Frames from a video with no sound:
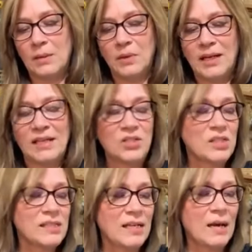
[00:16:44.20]
Now we're gonna add
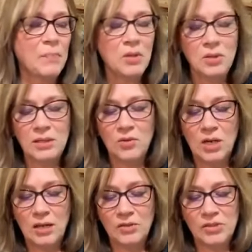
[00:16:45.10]
just a couple little
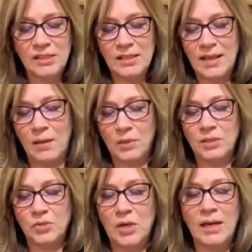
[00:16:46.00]
colors to that. We're
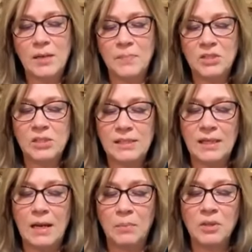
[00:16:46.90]
gonna dry it up in just a
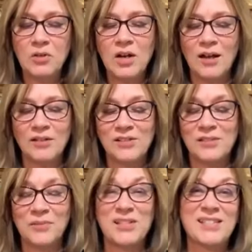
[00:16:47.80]
couple little colors,
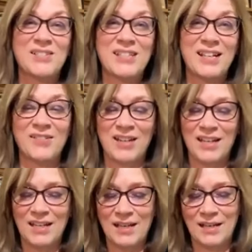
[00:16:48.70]
then we're gonna start
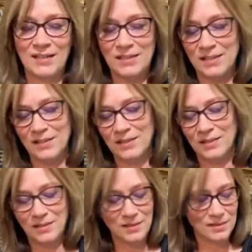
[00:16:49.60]
decorating on it.
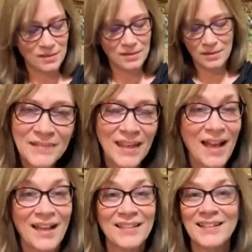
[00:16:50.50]

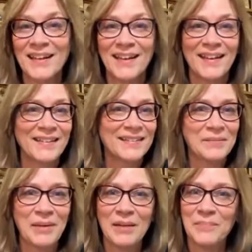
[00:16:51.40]
Yeah, Lene,
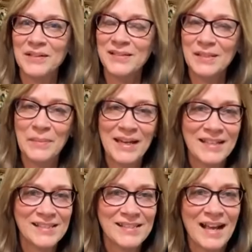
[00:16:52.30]
the paper is the
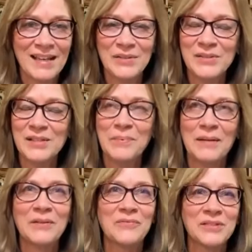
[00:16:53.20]
best. I used it
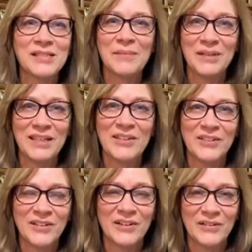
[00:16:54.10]
probably first time a
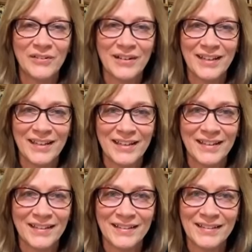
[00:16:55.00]
year ago,
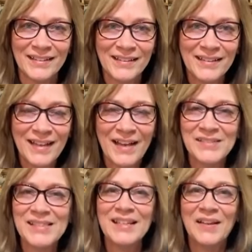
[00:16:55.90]
and I've
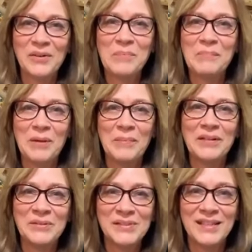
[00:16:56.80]
seen other people have
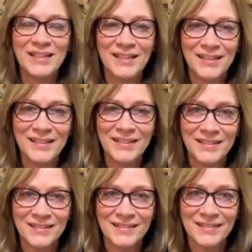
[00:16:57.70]
been using it,
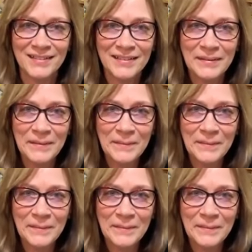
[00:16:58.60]
and